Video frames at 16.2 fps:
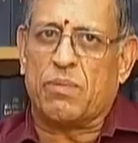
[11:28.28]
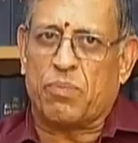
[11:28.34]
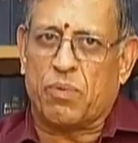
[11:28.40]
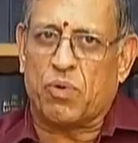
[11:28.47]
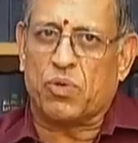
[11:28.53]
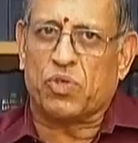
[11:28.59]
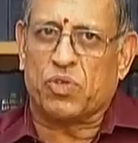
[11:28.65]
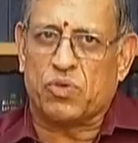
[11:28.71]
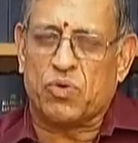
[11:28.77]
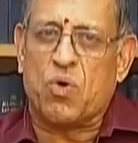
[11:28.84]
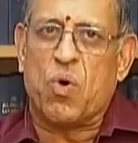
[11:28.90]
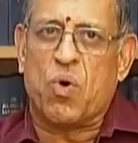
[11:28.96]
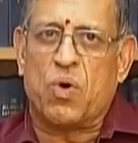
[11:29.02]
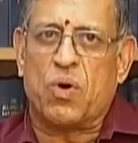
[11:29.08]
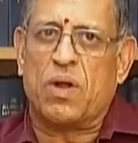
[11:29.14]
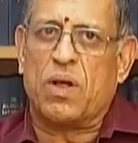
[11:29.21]
approach to
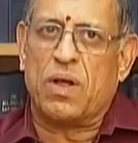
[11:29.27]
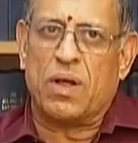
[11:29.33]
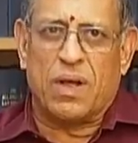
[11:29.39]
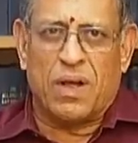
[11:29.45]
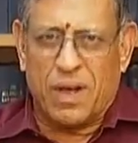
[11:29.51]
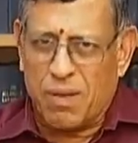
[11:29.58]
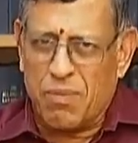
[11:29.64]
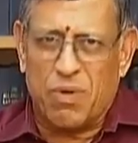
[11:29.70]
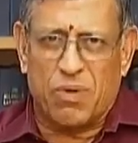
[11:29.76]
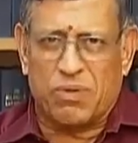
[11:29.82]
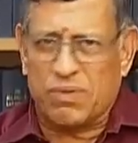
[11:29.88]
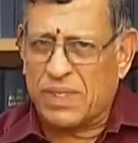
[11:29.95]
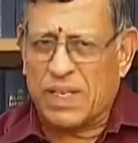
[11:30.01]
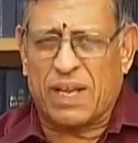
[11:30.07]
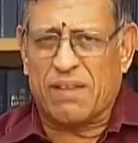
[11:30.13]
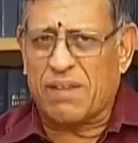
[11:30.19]
gold, about
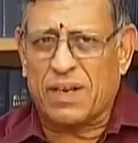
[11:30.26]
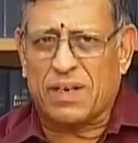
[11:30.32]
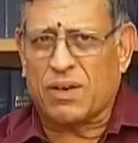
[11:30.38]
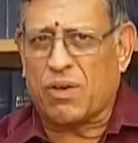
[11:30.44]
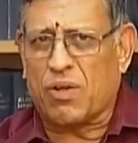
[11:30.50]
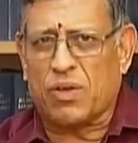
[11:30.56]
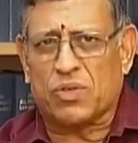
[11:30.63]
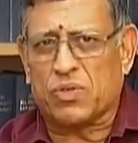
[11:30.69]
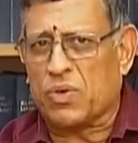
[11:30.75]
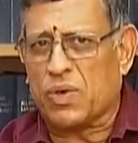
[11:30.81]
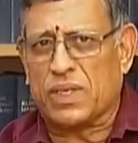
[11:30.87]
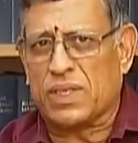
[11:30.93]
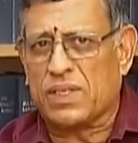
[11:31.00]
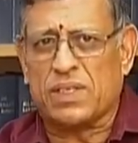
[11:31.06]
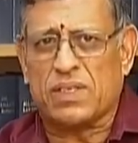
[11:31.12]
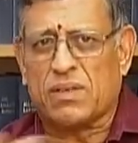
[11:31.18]
which I have written also,
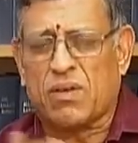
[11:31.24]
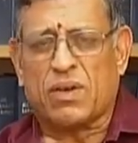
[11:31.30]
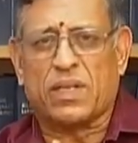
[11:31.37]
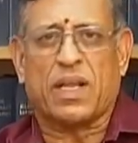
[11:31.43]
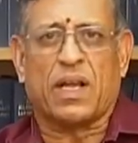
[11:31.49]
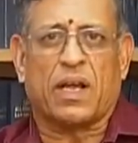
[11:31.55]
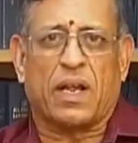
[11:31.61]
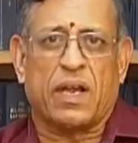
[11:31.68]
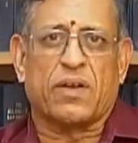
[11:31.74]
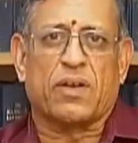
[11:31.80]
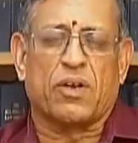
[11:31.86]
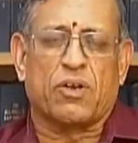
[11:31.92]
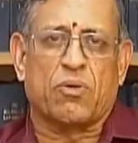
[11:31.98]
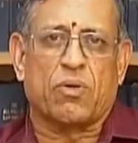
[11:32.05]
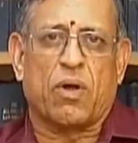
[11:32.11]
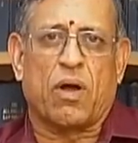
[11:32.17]
and this is not the
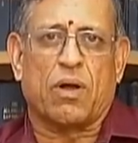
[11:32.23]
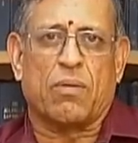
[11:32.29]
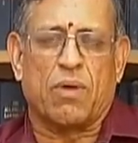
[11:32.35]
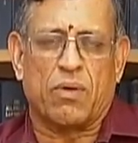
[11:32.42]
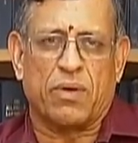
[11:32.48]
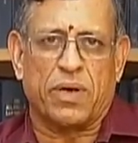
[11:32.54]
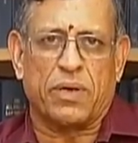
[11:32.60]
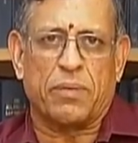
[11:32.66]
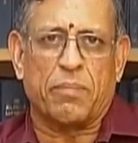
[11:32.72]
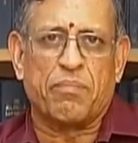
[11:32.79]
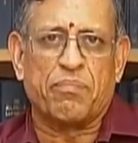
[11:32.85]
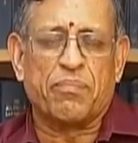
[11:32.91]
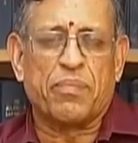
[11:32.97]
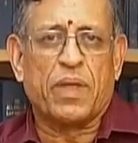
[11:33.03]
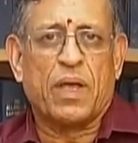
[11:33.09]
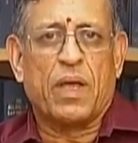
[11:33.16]
occasion to talk about it.
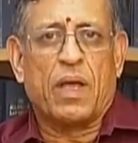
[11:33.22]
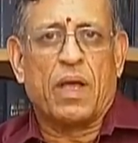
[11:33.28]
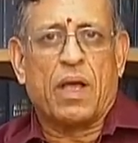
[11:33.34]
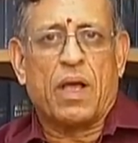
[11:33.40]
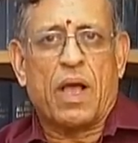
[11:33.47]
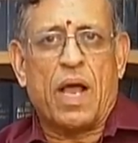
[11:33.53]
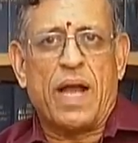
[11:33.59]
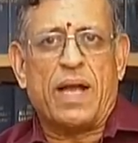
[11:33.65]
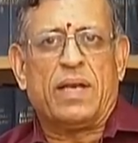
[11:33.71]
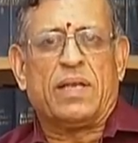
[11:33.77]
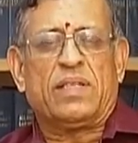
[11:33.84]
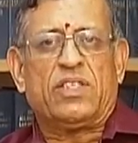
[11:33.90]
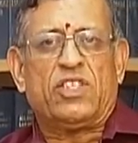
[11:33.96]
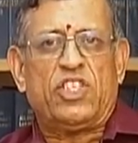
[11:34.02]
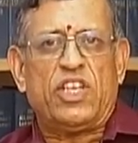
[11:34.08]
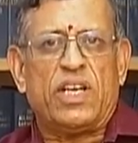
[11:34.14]
And
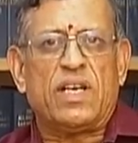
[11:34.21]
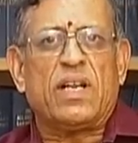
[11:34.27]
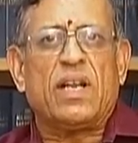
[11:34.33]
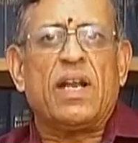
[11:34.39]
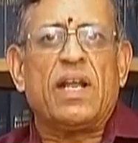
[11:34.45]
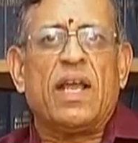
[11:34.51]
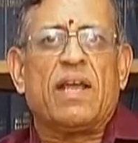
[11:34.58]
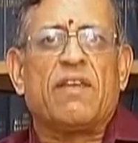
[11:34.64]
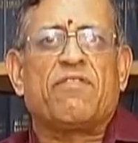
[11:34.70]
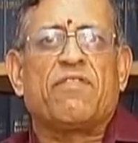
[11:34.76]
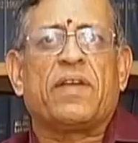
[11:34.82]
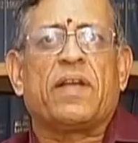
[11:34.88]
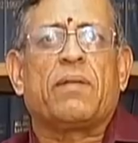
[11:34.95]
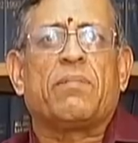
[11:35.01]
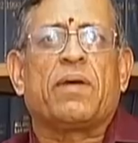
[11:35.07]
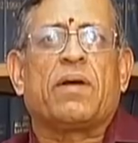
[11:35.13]
generally I
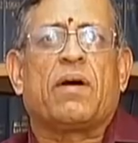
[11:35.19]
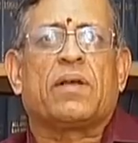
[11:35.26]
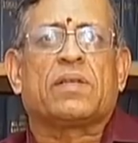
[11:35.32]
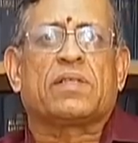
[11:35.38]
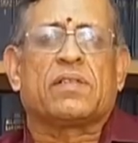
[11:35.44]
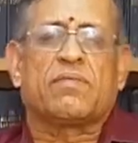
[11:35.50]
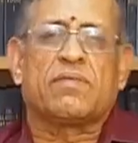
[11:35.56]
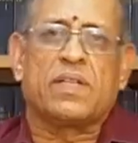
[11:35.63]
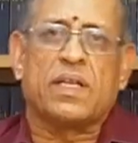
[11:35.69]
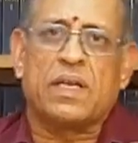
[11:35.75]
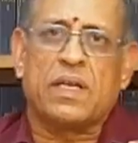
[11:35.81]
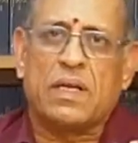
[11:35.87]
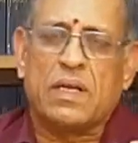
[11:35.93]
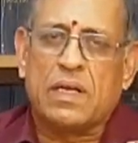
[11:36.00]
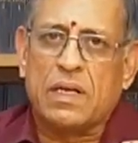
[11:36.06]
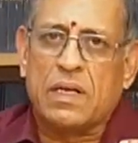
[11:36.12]
feel because of the